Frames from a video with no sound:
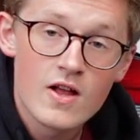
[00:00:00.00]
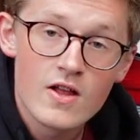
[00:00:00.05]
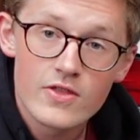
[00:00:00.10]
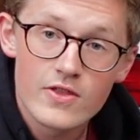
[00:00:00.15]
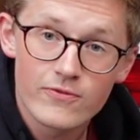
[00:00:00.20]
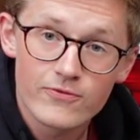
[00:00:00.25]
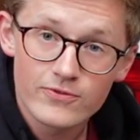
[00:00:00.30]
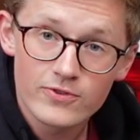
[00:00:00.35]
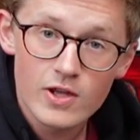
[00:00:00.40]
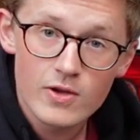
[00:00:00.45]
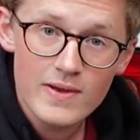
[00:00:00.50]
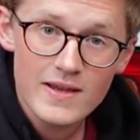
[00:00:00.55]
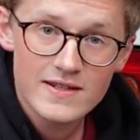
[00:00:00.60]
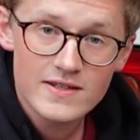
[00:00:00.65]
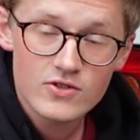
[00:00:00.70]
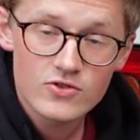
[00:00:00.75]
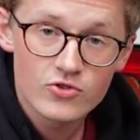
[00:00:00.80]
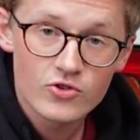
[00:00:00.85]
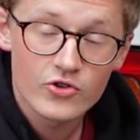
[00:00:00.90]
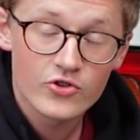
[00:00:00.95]
The
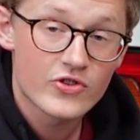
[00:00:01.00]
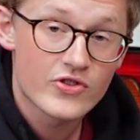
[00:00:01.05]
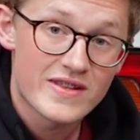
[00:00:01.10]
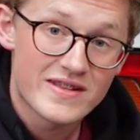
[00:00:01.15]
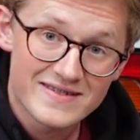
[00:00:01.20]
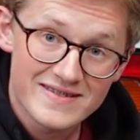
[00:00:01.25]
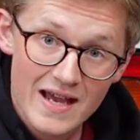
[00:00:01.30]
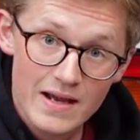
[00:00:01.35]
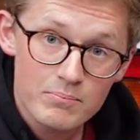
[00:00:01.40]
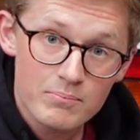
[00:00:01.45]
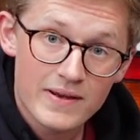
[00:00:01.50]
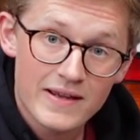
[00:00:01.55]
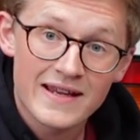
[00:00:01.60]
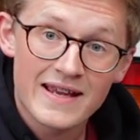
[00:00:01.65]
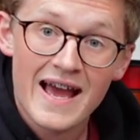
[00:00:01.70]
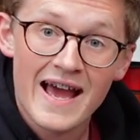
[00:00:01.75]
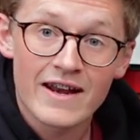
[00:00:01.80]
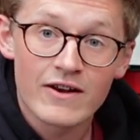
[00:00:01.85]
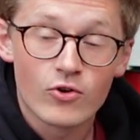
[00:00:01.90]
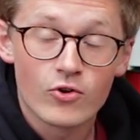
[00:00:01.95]
fluid does the
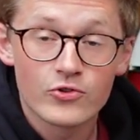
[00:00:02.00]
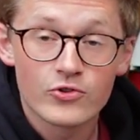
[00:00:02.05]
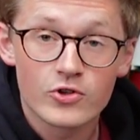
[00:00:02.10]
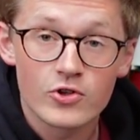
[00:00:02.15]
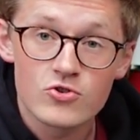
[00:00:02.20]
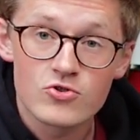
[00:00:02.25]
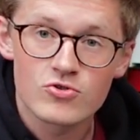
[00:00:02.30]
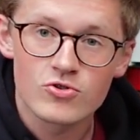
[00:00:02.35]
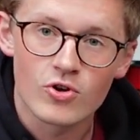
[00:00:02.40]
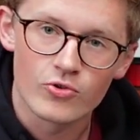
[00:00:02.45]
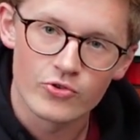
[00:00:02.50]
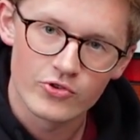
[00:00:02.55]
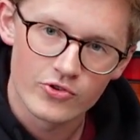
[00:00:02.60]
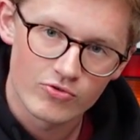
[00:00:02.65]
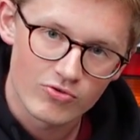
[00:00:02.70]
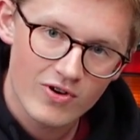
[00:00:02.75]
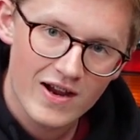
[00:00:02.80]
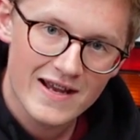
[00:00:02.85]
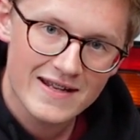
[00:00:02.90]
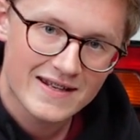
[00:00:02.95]
damping and also controls the
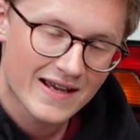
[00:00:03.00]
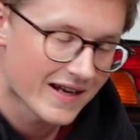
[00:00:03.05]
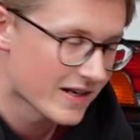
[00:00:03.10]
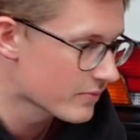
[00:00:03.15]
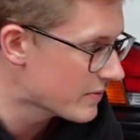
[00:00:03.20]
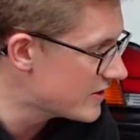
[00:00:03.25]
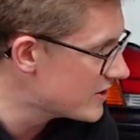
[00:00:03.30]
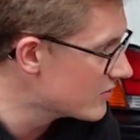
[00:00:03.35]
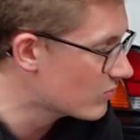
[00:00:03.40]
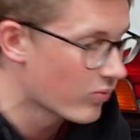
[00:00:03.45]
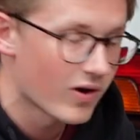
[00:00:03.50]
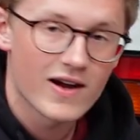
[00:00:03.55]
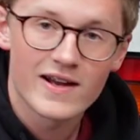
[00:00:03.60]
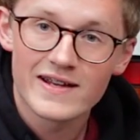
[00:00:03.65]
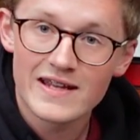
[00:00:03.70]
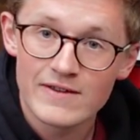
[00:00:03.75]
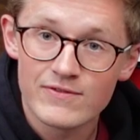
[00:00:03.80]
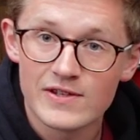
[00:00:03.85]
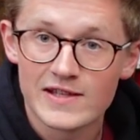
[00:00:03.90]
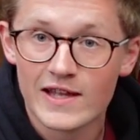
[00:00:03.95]
ride height, which is why
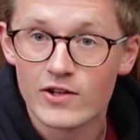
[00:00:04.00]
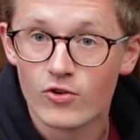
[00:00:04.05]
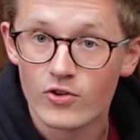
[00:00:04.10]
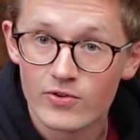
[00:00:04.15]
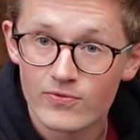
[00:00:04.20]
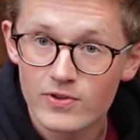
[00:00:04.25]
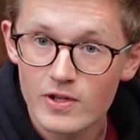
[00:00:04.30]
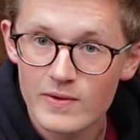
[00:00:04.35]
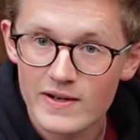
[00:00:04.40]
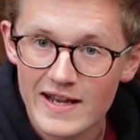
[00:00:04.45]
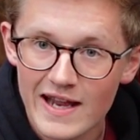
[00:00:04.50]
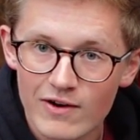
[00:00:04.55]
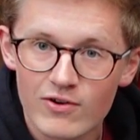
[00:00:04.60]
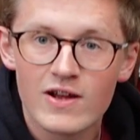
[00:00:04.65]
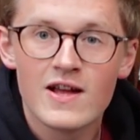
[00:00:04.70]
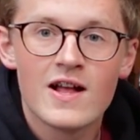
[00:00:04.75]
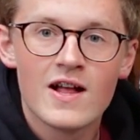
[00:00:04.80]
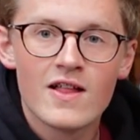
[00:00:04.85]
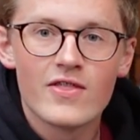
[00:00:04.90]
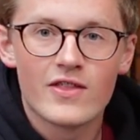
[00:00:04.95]
if you let all the fluid out,
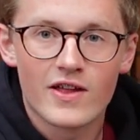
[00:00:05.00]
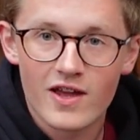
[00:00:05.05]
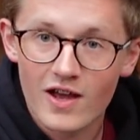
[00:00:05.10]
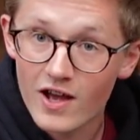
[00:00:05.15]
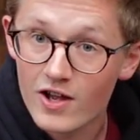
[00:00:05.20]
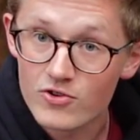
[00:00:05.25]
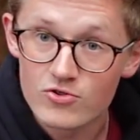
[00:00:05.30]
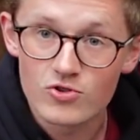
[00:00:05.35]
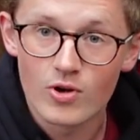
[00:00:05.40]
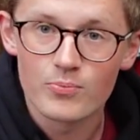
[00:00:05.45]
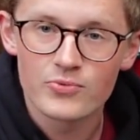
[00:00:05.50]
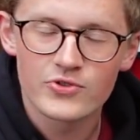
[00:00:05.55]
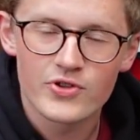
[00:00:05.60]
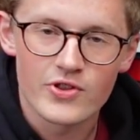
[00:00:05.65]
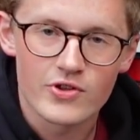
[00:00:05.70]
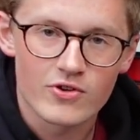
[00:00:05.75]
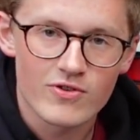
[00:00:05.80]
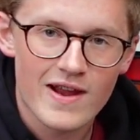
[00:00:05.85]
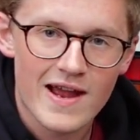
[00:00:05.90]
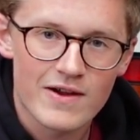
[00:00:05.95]
the car drops to
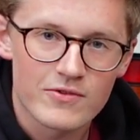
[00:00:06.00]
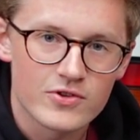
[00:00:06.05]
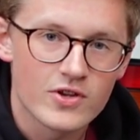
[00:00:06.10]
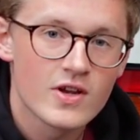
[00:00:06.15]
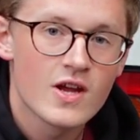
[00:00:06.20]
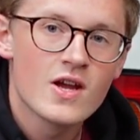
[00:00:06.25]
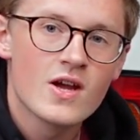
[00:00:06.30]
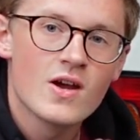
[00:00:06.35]
the ground.